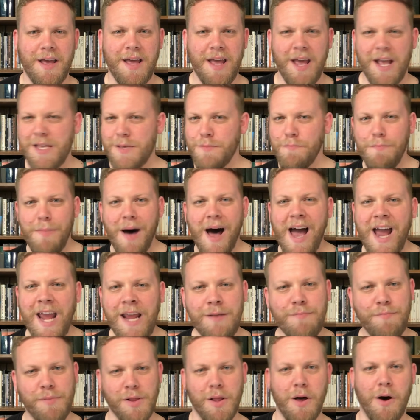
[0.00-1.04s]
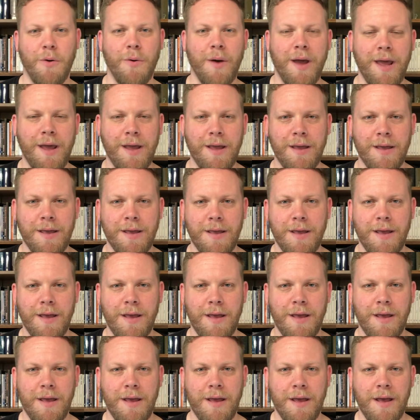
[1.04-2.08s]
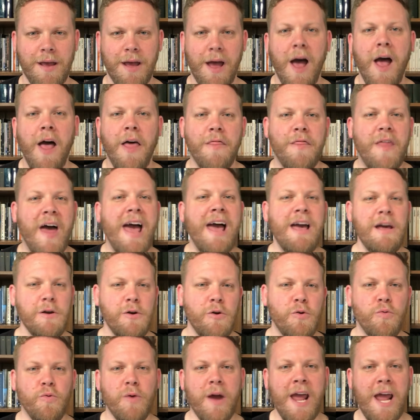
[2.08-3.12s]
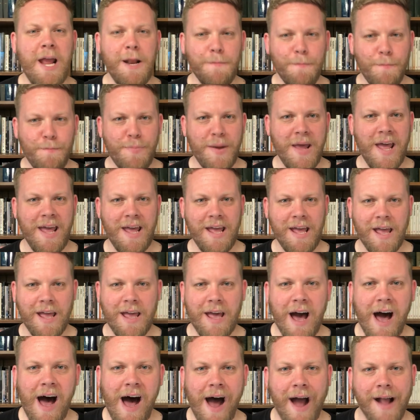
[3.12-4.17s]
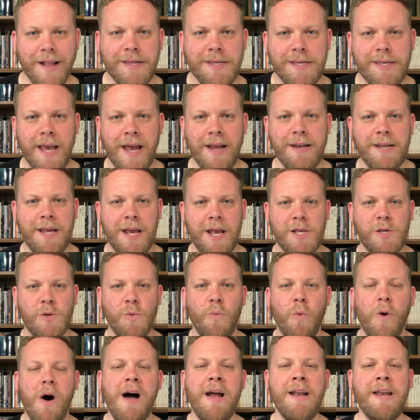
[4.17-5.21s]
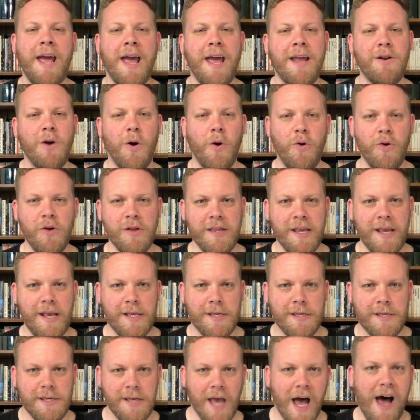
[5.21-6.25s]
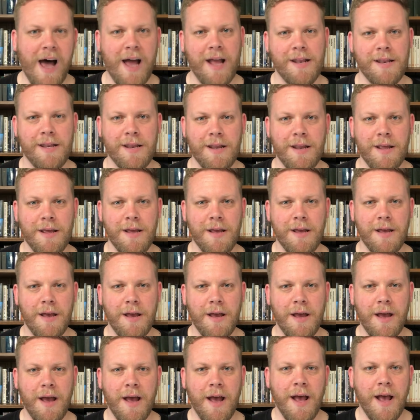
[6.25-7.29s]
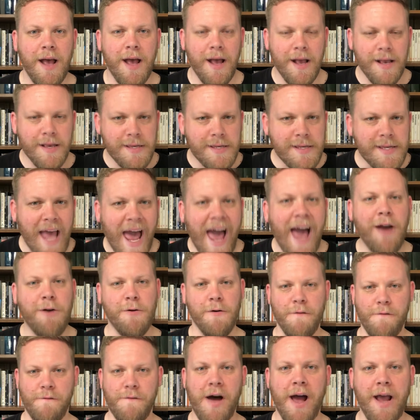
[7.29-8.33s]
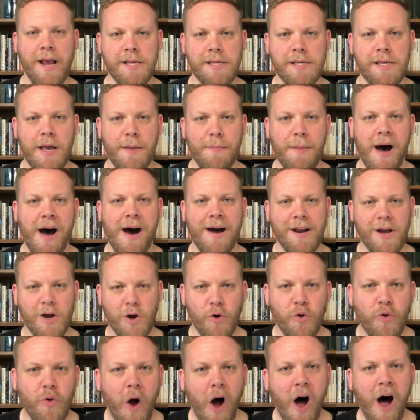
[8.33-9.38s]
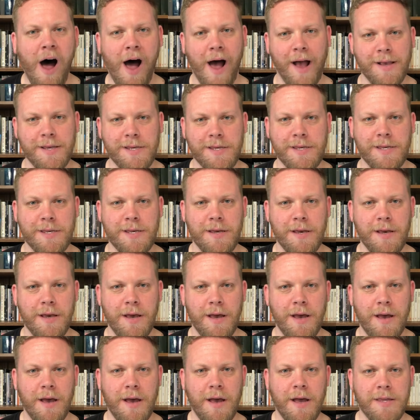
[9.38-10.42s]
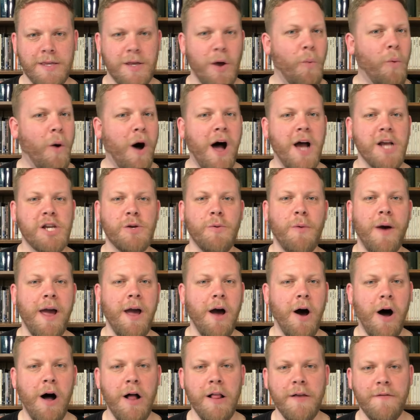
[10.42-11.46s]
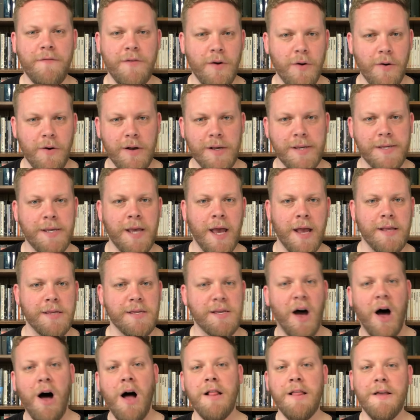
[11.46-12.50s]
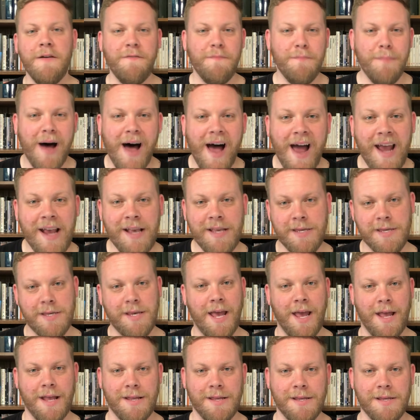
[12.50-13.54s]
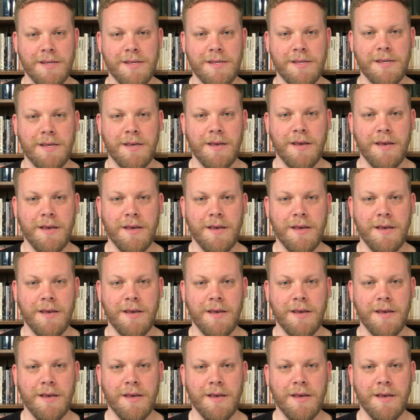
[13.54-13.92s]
It's mind blowing. That great big God sent his one and only Son, sacrificed him on a cross to wash away all of your sins, all of my sins.